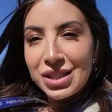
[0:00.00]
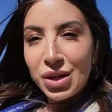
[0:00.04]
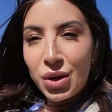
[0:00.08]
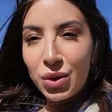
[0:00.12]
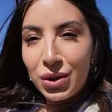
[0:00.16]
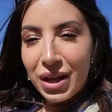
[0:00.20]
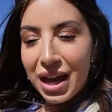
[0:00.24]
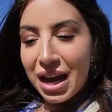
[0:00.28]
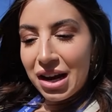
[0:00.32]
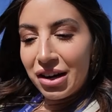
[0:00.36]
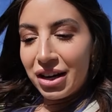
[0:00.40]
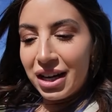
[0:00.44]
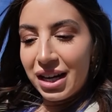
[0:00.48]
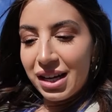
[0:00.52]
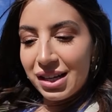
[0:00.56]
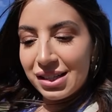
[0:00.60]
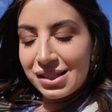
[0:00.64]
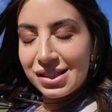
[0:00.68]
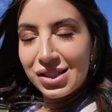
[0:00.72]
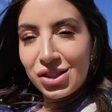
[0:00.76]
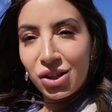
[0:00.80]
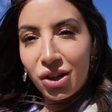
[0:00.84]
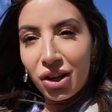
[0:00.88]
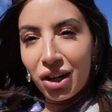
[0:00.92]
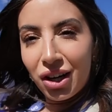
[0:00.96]
All areas,
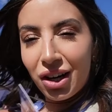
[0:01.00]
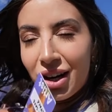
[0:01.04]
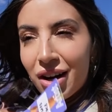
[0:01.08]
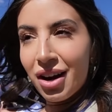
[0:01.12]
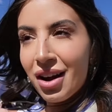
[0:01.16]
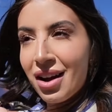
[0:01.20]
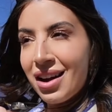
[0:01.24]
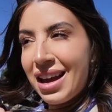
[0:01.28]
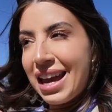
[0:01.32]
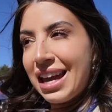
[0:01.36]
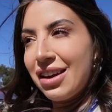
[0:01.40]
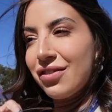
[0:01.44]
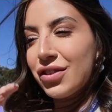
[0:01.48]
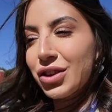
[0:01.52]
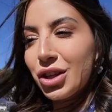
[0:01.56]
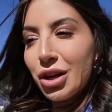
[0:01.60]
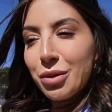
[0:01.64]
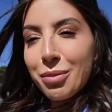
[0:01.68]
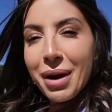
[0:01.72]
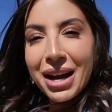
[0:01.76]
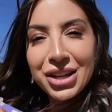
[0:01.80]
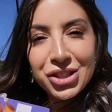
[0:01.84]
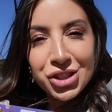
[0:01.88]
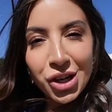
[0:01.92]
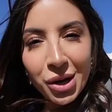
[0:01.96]
so even though
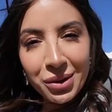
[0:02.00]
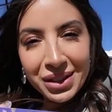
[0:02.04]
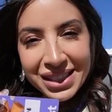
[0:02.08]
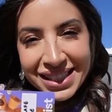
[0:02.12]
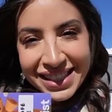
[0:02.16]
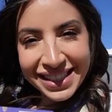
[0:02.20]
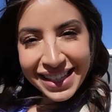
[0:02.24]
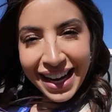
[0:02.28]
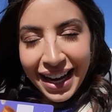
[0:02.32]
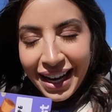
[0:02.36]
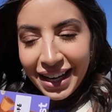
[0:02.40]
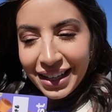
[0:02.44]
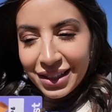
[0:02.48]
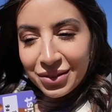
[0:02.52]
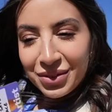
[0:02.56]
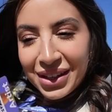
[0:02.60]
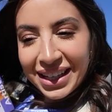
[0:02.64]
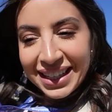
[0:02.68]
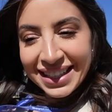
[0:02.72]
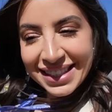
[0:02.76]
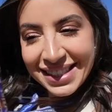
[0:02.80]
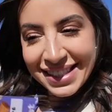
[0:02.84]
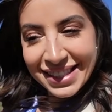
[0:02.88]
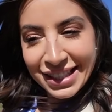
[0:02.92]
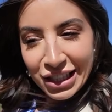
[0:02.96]
my show is done, we
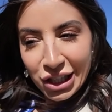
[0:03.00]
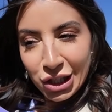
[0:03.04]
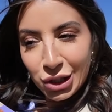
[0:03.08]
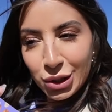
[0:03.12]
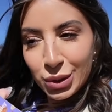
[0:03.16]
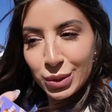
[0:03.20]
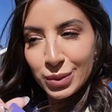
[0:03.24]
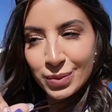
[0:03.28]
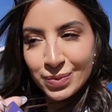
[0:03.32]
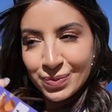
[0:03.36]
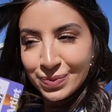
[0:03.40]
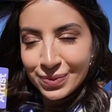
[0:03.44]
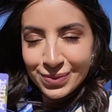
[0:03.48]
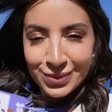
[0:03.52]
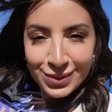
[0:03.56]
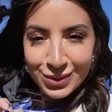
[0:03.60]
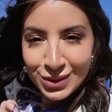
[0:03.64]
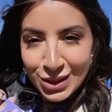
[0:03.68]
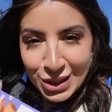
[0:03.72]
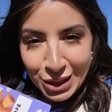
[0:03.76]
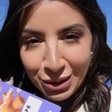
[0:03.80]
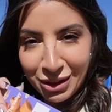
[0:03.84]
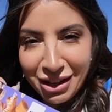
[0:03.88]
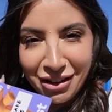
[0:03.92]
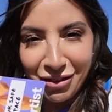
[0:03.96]
can still
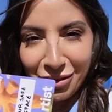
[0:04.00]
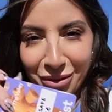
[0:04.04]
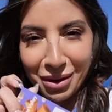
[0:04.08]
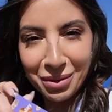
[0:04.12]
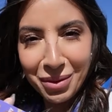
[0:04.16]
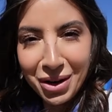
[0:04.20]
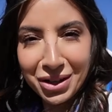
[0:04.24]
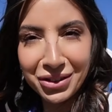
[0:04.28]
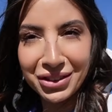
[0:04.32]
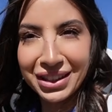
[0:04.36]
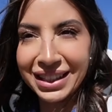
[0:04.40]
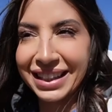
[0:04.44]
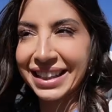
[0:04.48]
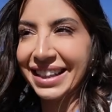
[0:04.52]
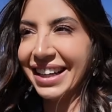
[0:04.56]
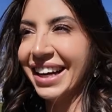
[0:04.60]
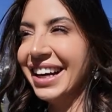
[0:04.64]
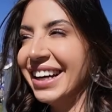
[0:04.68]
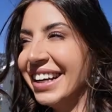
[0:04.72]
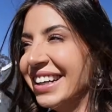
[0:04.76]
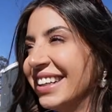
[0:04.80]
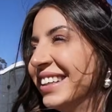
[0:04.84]
do whatever we want, really.